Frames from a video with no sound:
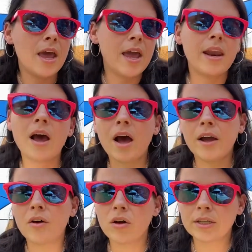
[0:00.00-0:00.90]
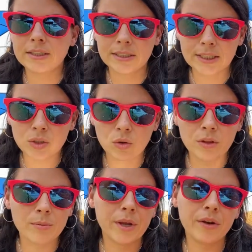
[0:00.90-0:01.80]
And I honestly told
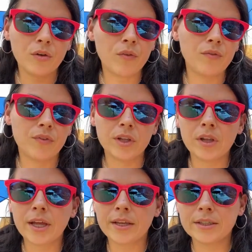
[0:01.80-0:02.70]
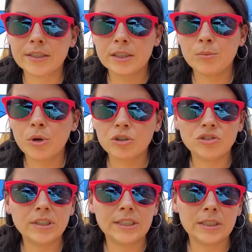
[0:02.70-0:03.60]
them I don't feel like it's an
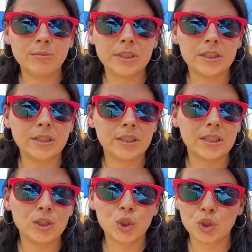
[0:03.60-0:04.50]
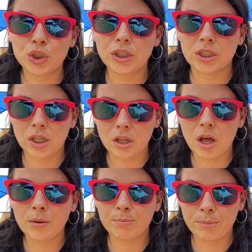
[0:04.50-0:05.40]
emergency because he looks a
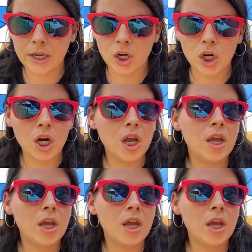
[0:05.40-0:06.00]
lot better.